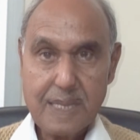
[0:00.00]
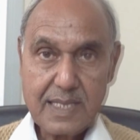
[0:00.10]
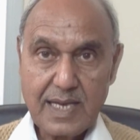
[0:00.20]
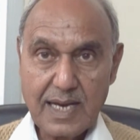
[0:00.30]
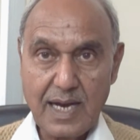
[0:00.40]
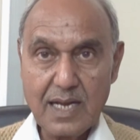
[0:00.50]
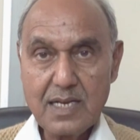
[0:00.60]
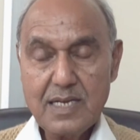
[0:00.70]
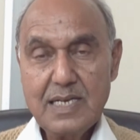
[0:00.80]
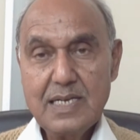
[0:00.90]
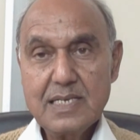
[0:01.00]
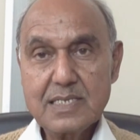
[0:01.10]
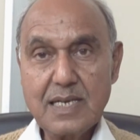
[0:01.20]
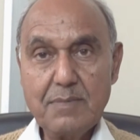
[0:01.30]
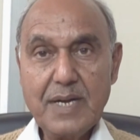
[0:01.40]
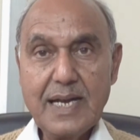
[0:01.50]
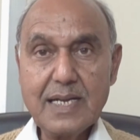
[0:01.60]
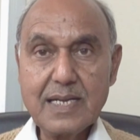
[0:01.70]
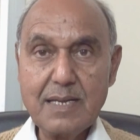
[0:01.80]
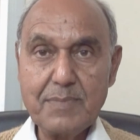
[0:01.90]
There are some
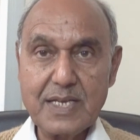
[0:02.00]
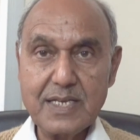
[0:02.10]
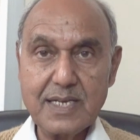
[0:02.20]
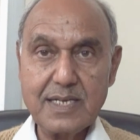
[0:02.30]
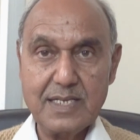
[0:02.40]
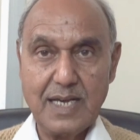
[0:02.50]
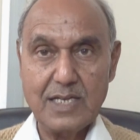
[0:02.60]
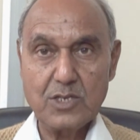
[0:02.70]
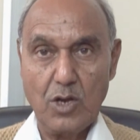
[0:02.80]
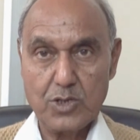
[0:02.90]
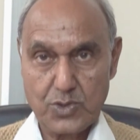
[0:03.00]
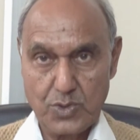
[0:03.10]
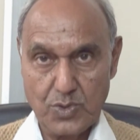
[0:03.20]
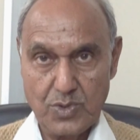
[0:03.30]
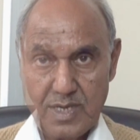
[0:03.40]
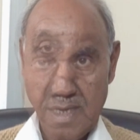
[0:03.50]
intermediate designs also.